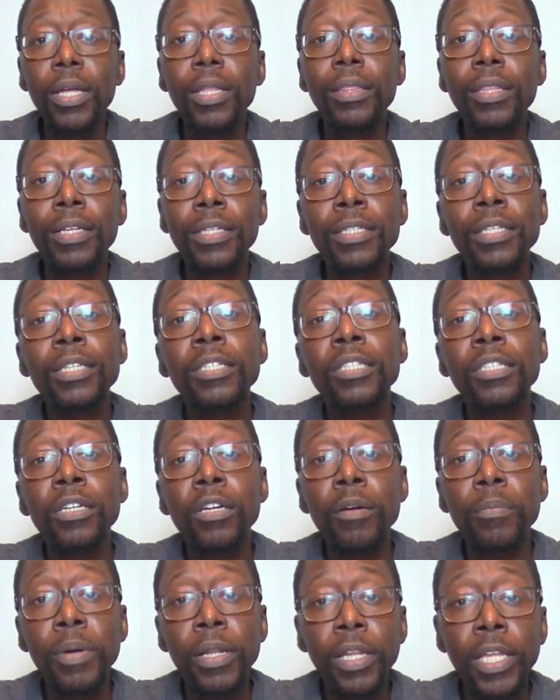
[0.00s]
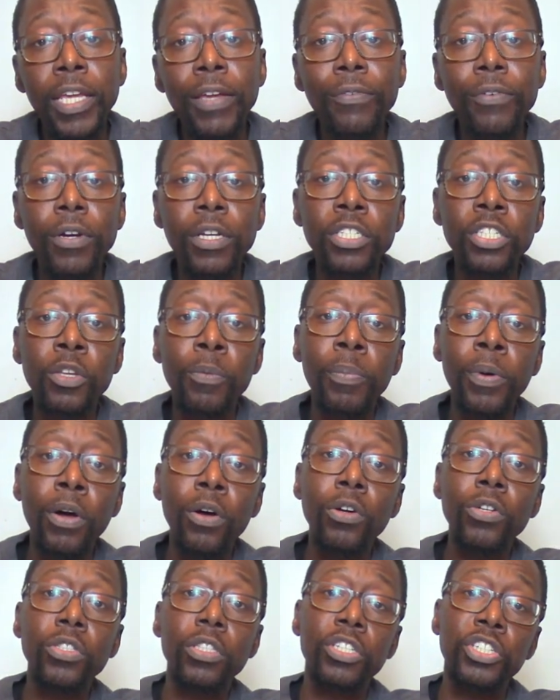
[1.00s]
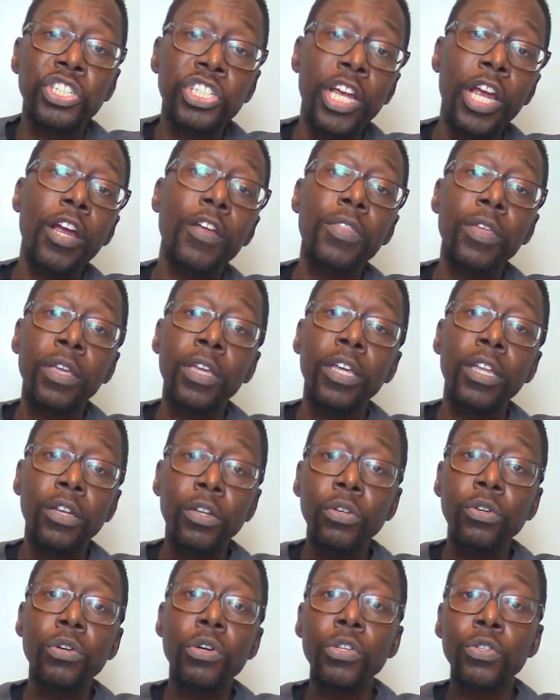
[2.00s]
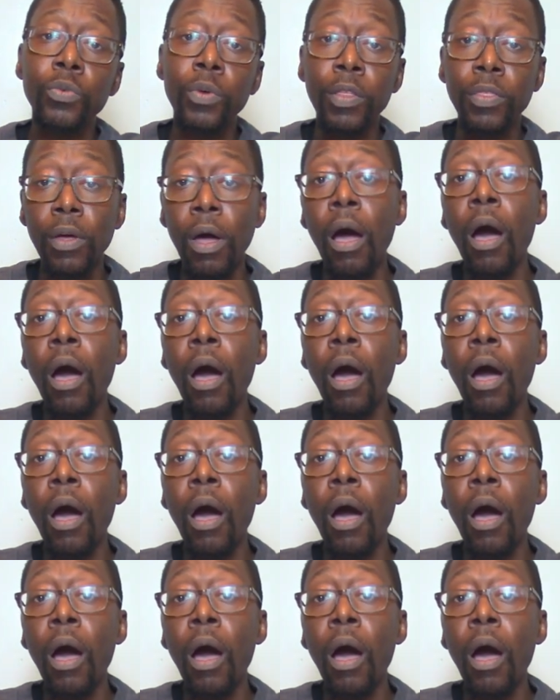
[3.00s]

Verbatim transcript: the sincere believer is supposed to share the good news with